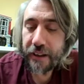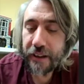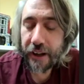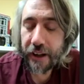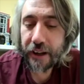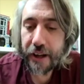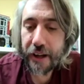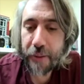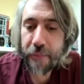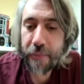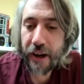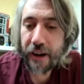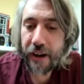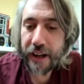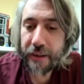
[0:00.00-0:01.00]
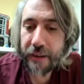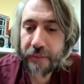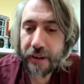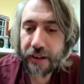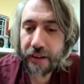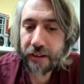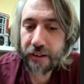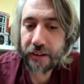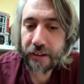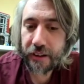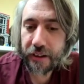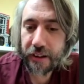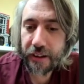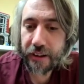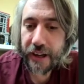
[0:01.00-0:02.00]
Um, I'm
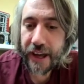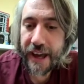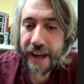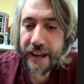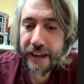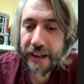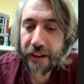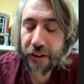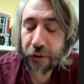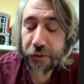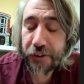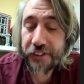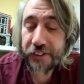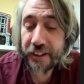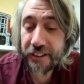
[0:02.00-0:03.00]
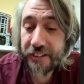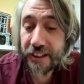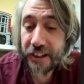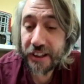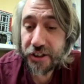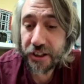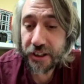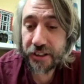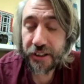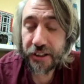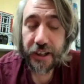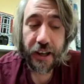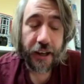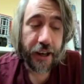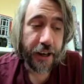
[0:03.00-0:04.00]
uh, a, an autistic teacher,
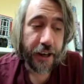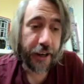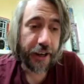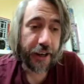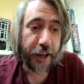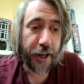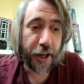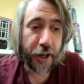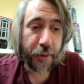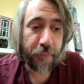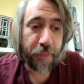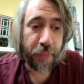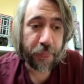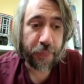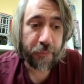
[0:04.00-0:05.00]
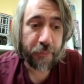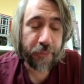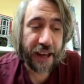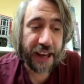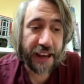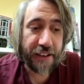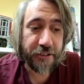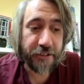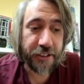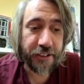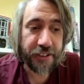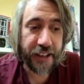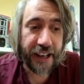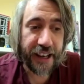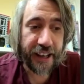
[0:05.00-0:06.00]
um,
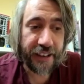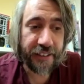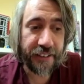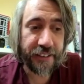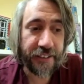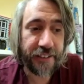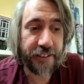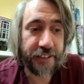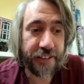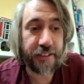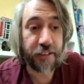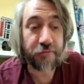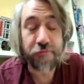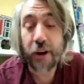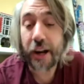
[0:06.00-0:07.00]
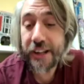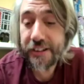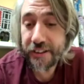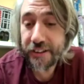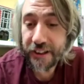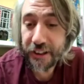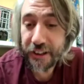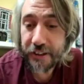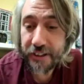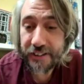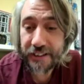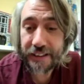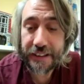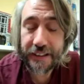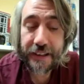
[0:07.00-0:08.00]
parent, and, and writer
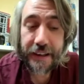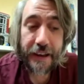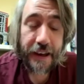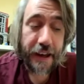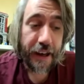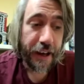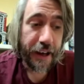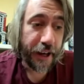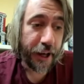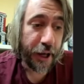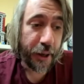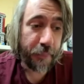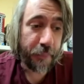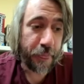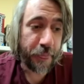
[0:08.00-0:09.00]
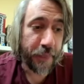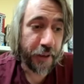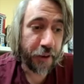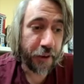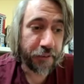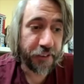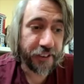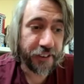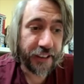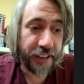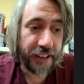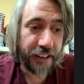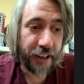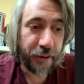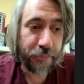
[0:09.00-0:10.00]
increasingly. Um, and
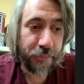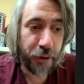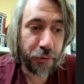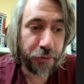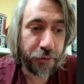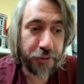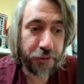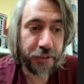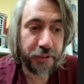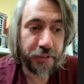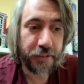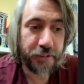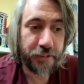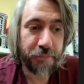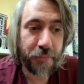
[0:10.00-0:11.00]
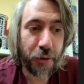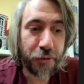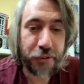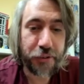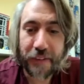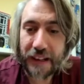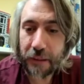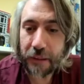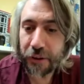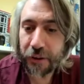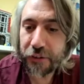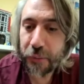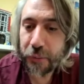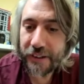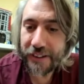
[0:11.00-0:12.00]
obviously, I'm most most available
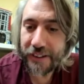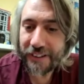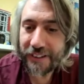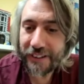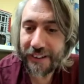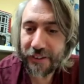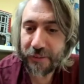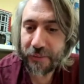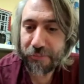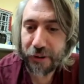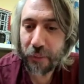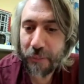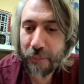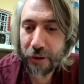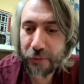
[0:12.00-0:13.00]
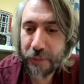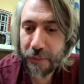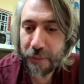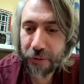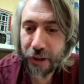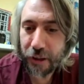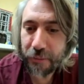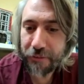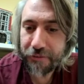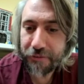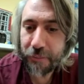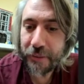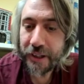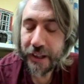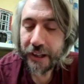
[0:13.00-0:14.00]
on Twitter. That's probably where most people know me
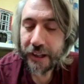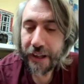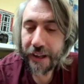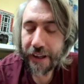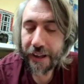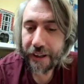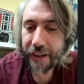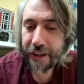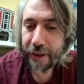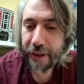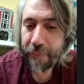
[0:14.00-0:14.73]
from, because